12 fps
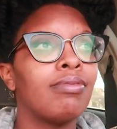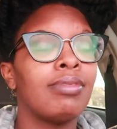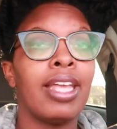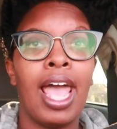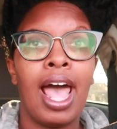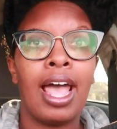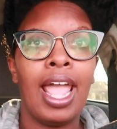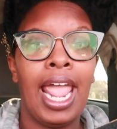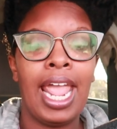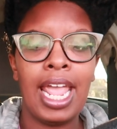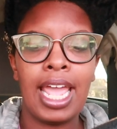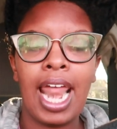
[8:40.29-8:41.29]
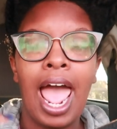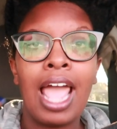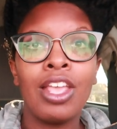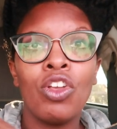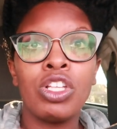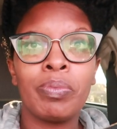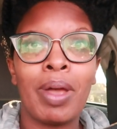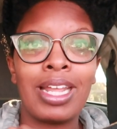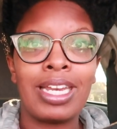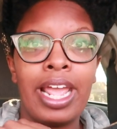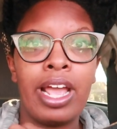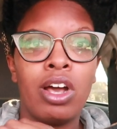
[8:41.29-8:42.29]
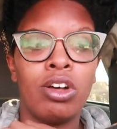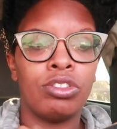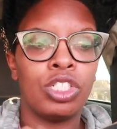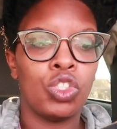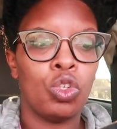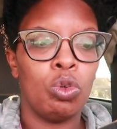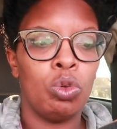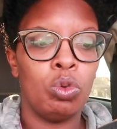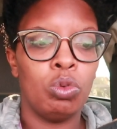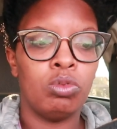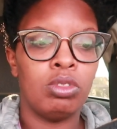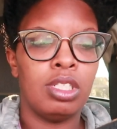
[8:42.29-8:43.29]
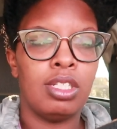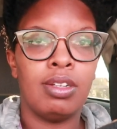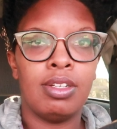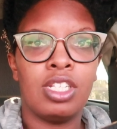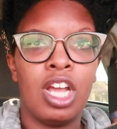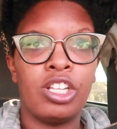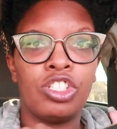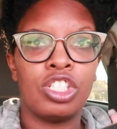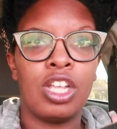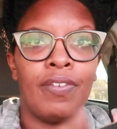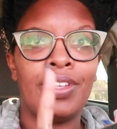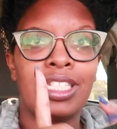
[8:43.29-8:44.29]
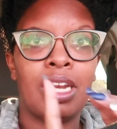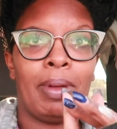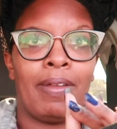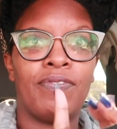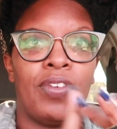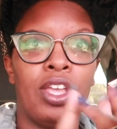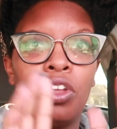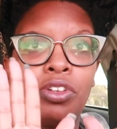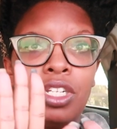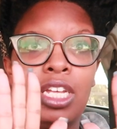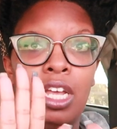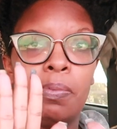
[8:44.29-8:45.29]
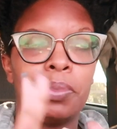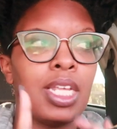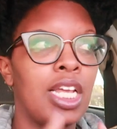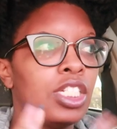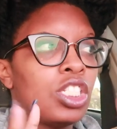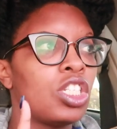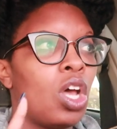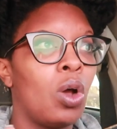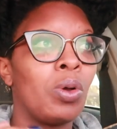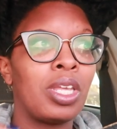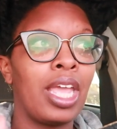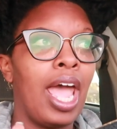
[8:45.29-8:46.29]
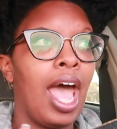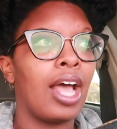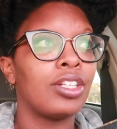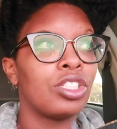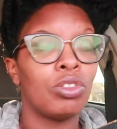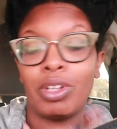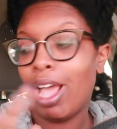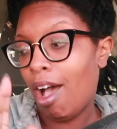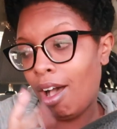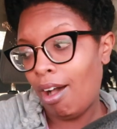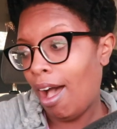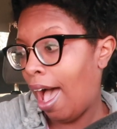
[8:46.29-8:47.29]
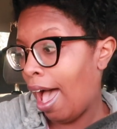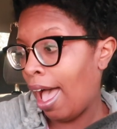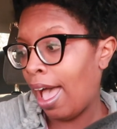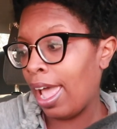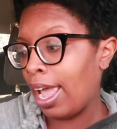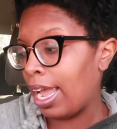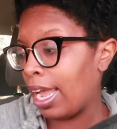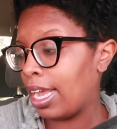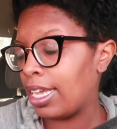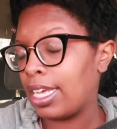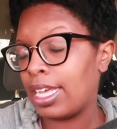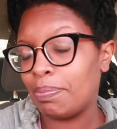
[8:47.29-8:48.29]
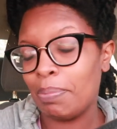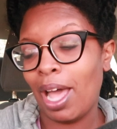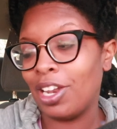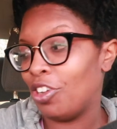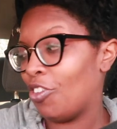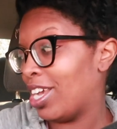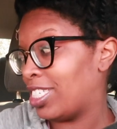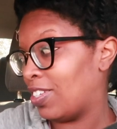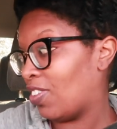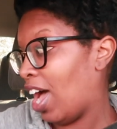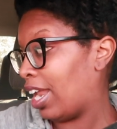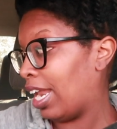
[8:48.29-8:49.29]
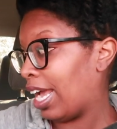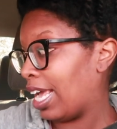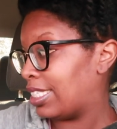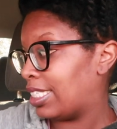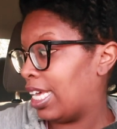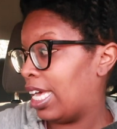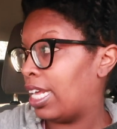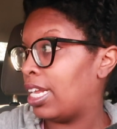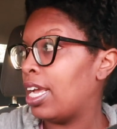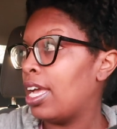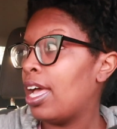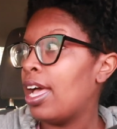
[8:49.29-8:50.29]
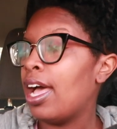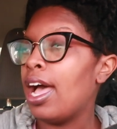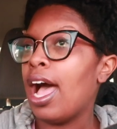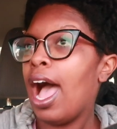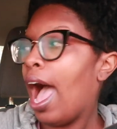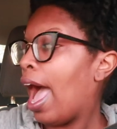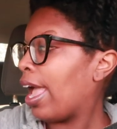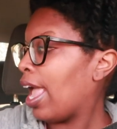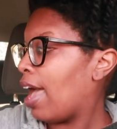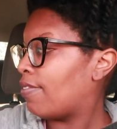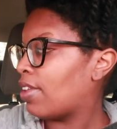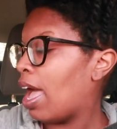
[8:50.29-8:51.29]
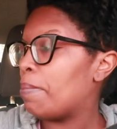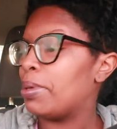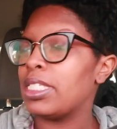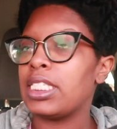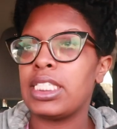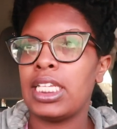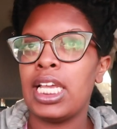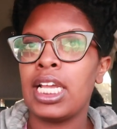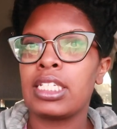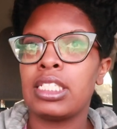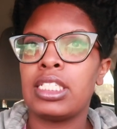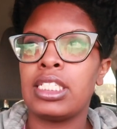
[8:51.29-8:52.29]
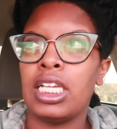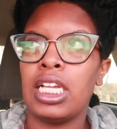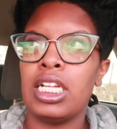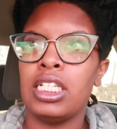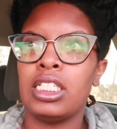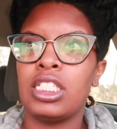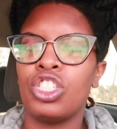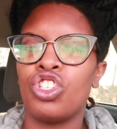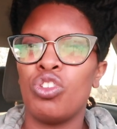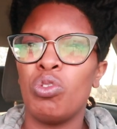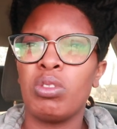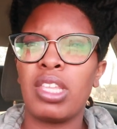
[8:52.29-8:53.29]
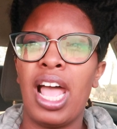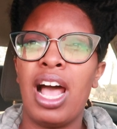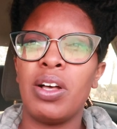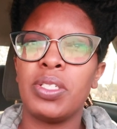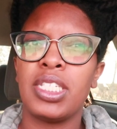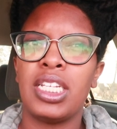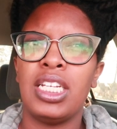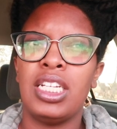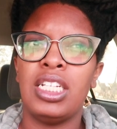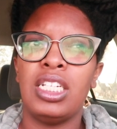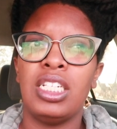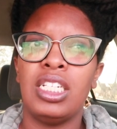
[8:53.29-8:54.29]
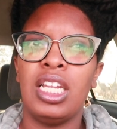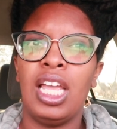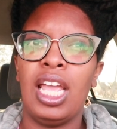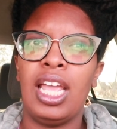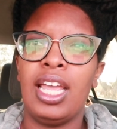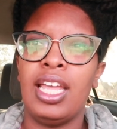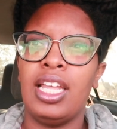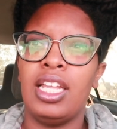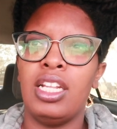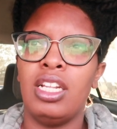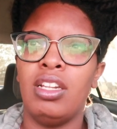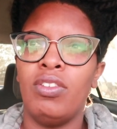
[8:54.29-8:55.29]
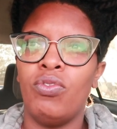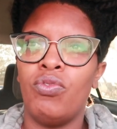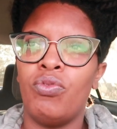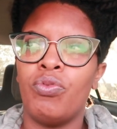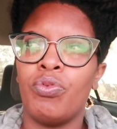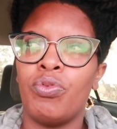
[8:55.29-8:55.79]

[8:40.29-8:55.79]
yeah and i use my nails to touch stuff instead of my fingertips and so yeah so y'all i by the grace of god like i said I have not been sick since 2004